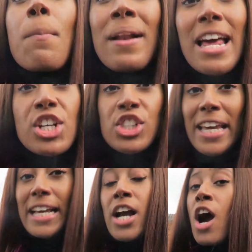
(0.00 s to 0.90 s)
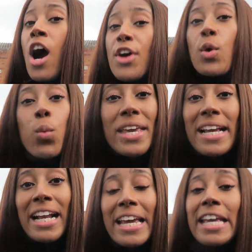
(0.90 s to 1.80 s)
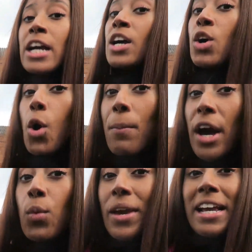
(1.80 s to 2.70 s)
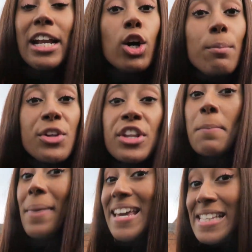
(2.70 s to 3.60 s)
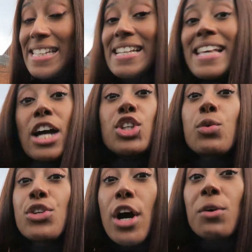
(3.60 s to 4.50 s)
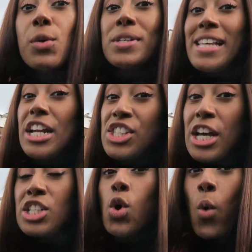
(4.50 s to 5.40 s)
replenishing on a weekly or bi-weekly or monthly basis, and you know you will sell a certain